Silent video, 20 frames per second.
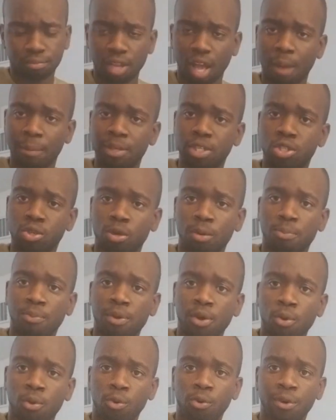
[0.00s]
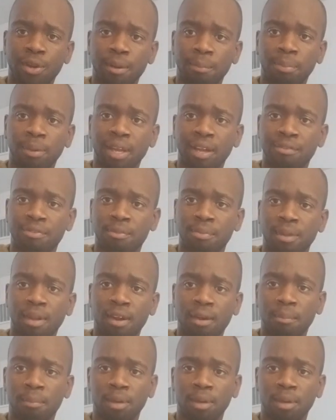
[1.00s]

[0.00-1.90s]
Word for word: I'll be sure to pre-order it and play it from there.